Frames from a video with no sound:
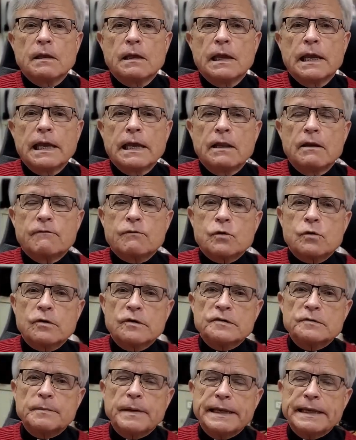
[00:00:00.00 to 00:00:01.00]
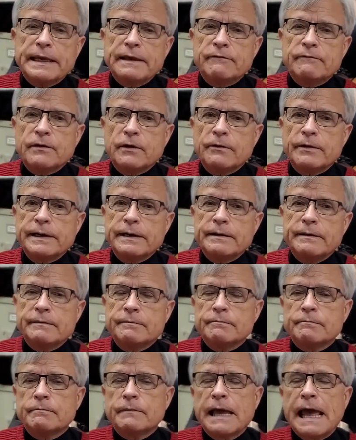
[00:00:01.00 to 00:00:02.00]
And of course, making
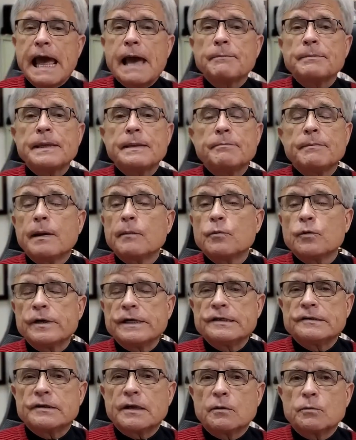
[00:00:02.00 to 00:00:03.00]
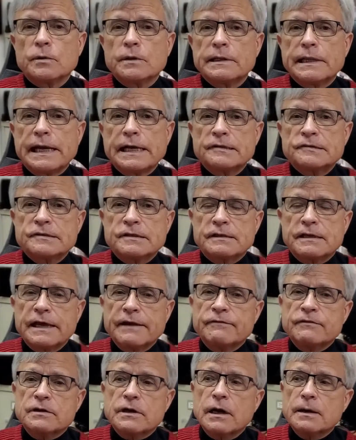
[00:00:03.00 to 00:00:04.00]
very happy memories that will last a
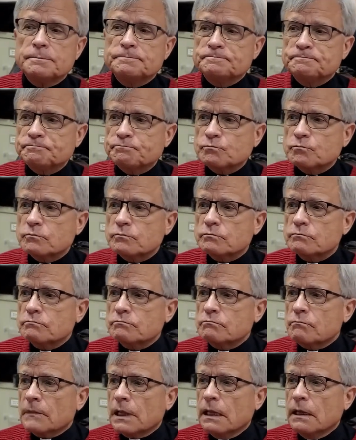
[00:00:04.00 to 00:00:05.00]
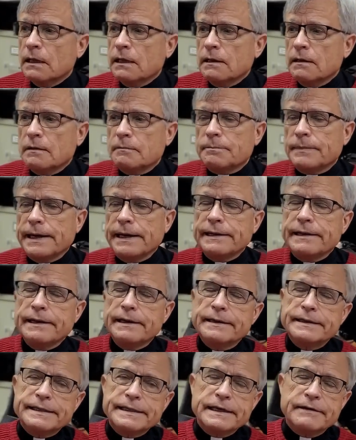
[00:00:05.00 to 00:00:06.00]
lifetime. But
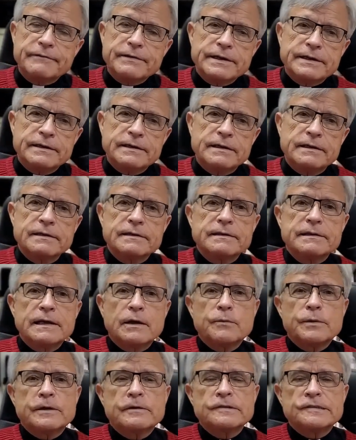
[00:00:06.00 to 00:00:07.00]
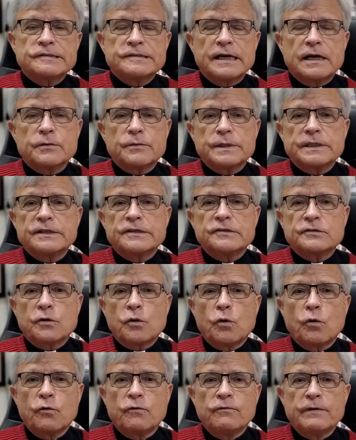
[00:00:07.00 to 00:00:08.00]
given that we are stuck with this
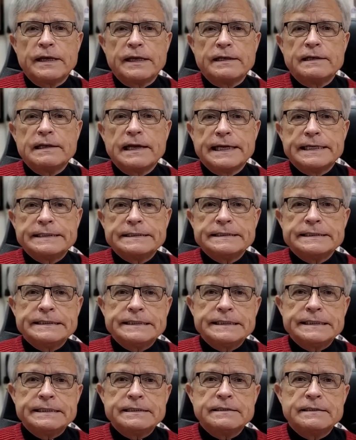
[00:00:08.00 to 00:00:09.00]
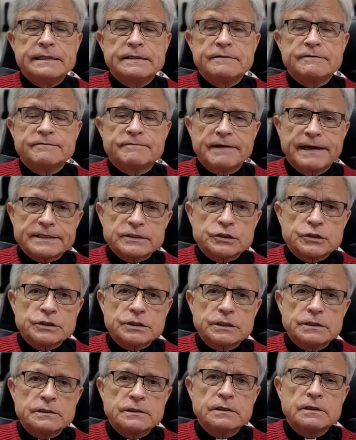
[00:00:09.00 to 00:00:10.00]
COVID-19
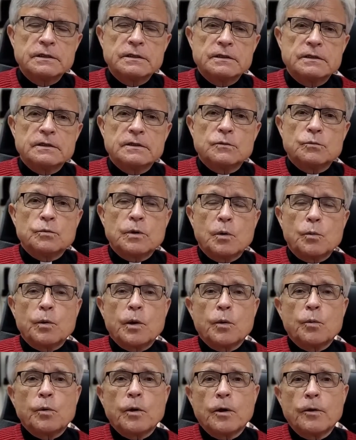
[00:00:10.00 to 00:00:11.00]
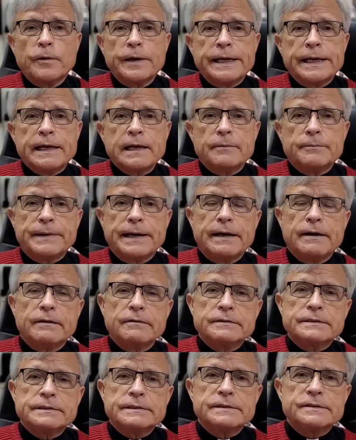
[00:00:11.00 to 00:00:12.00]
infection, what we're worrying
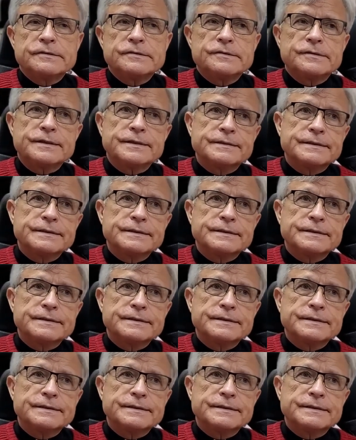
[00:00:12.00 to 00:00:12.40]
about is